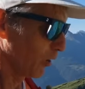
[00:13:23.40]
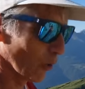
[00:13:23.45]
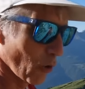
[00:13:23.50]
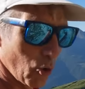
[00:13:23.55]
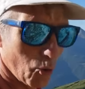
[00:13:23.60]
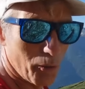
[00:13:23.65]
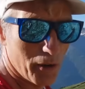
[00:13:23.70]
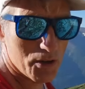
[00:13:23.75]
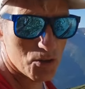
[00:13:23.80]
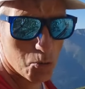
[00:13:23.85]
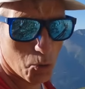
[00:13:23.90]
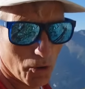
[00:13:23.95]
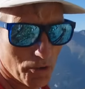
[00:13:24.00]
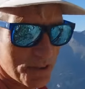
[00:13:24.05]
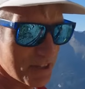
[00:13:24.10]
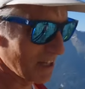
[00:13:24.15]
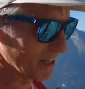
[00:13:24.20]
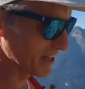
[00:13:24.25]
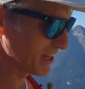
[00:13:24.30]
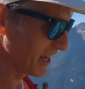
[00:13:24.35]
always
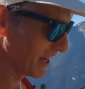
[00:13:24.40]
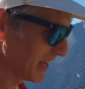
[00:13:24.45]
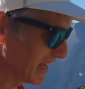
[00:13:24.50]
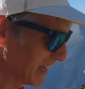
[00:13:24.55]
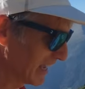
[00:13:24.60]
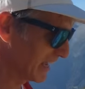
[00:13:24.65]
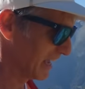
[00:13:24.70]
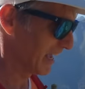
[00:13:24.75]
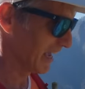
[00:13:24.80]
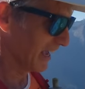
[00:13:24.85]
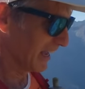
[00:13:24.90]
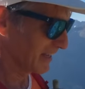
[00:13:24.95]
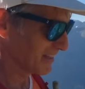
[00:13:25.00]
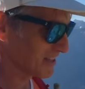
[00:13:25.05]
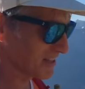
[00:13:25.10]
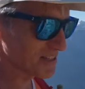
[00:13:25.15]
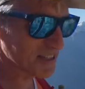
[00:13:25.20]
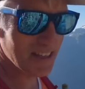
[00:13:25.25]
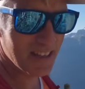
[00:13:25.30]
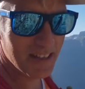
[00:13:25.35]
wanted to
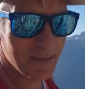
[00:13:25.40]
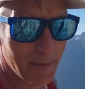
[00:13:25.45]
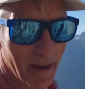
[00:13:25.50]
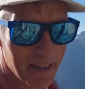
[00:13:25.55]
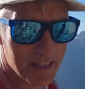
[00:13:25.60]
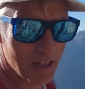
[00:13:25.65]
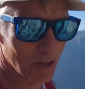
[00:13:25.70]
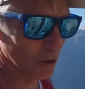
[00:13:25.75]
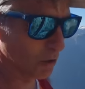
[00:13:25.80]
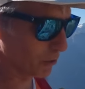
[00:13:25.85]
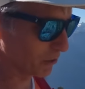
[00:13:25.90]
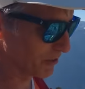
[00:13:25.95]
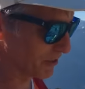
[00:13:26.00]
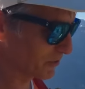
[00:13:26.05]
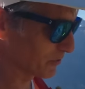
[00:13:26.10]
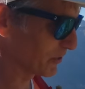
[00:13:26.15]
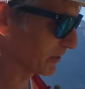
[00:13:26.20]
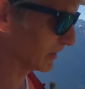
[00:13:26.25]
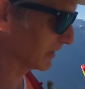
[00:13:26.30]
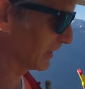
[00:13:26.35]
see the Matterhorn in real